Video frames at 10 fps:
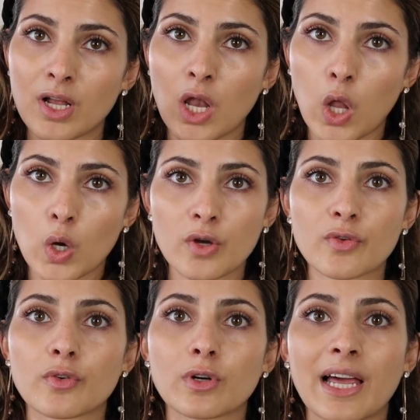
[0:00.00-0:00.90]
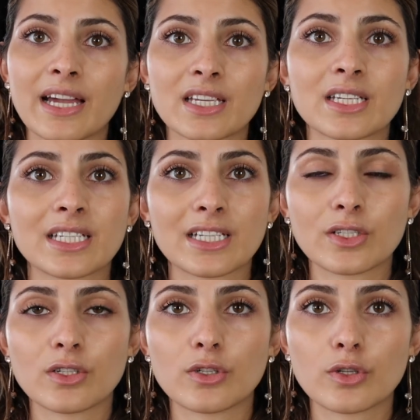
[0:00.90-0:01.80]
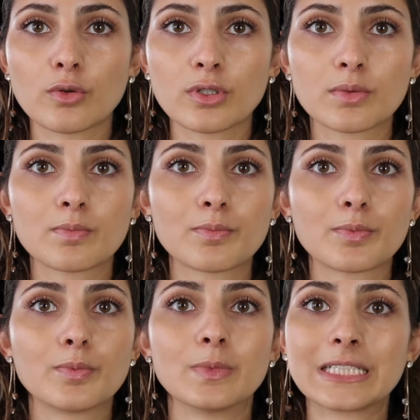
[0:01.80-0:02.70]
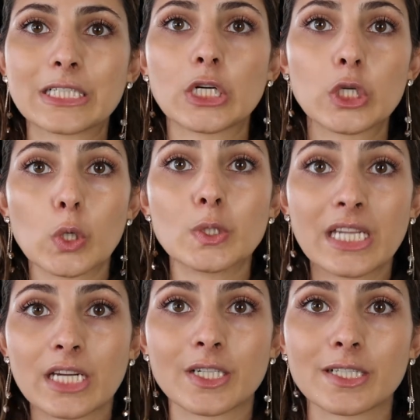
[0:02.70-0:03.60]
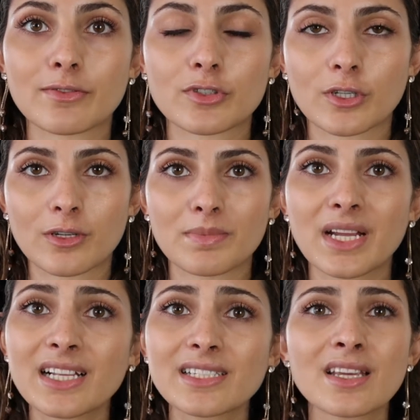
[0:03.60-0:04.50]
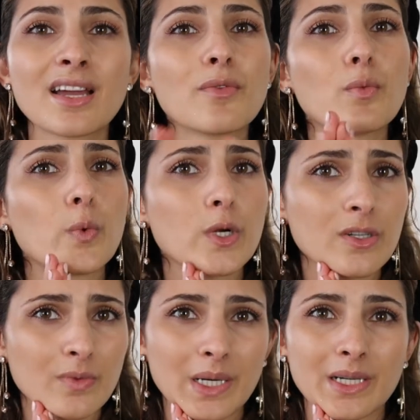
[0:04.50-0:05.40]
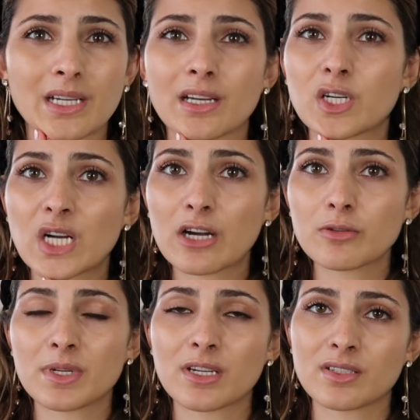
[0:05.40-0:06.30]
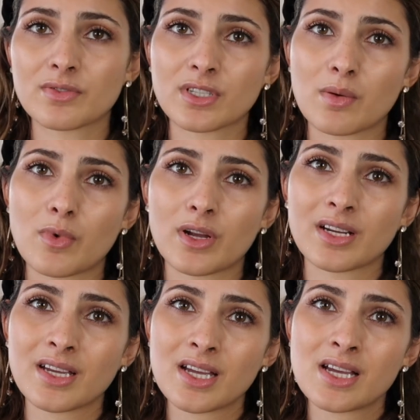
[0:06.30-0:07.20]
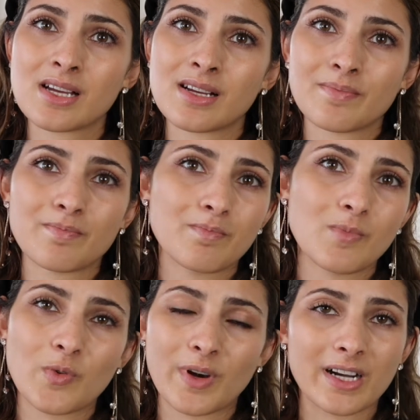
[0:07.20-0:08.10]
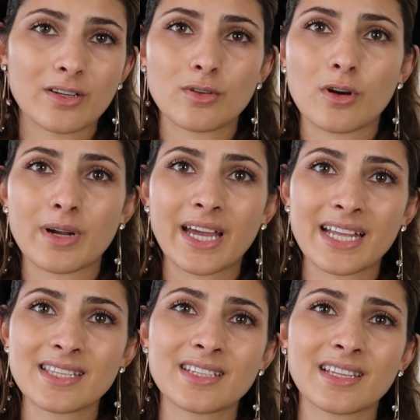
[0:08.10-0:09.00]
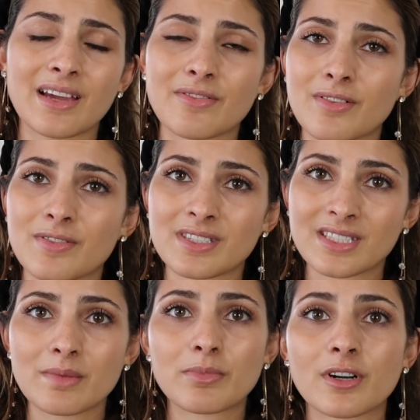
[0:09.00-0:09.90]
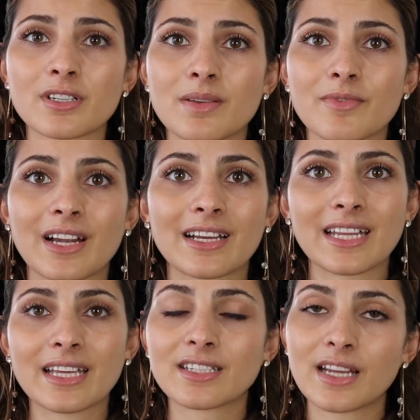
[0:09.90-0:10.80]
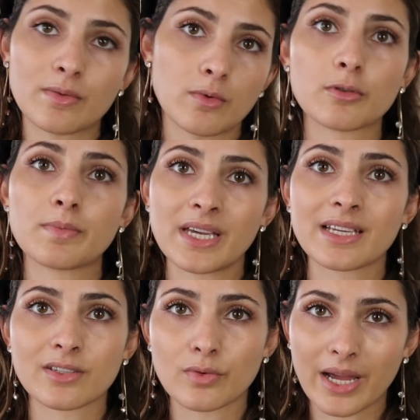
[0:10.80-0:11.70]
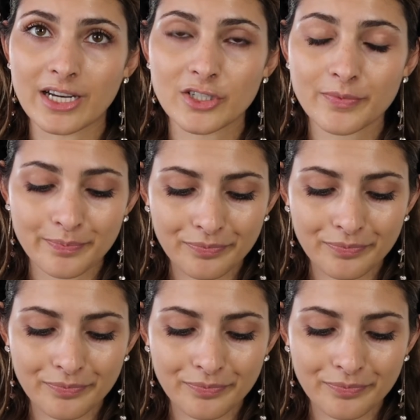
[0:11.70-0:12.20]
look for, like, that you don't go near it with sharp nails. You wouldn't wear it in a crowd, because if someone were to go against it, like with a zipper or something like that, there would be a scratch.